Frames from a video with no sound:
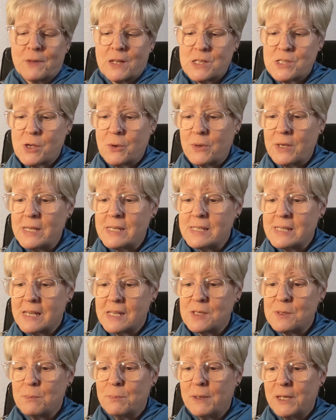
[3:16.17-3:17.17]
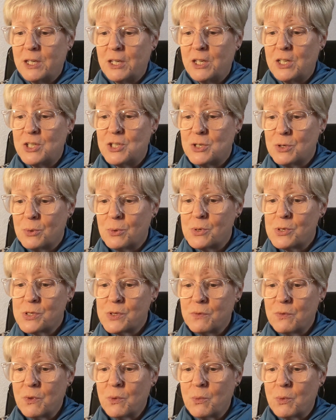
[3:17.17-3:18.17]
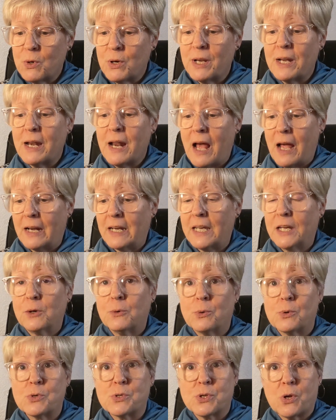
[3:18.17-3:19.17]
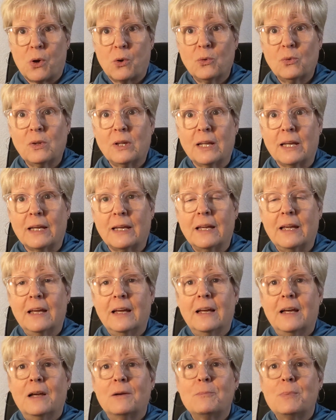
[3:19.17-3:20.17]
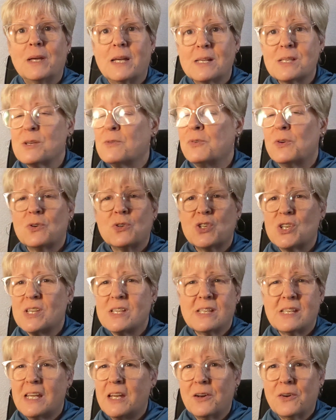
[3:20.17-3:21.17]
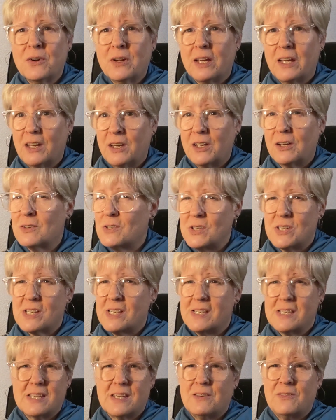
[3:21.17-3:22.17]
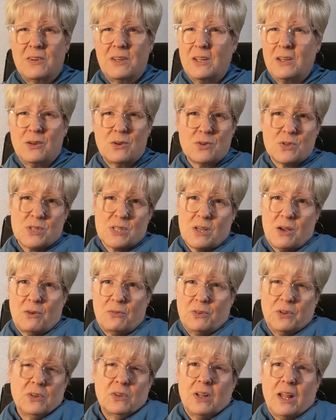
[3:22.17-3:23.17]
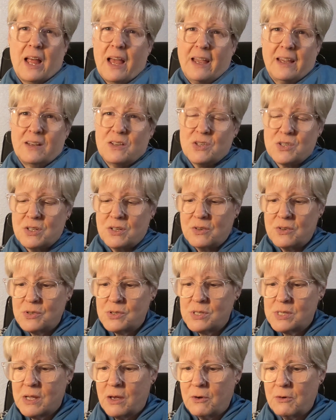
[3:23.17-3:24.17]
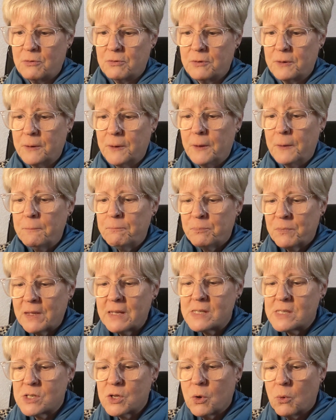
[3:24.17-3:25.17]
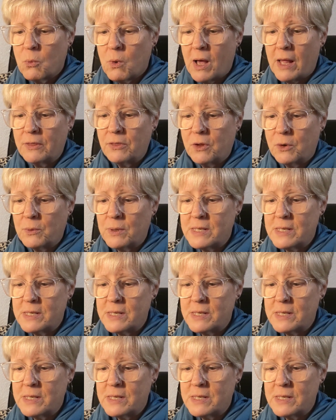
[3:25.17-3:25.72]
So he says, be doers of the word and not hearers only, because if you're just hearing it, you're deceiving yourself. You're lying to yourself. Let's go on, though.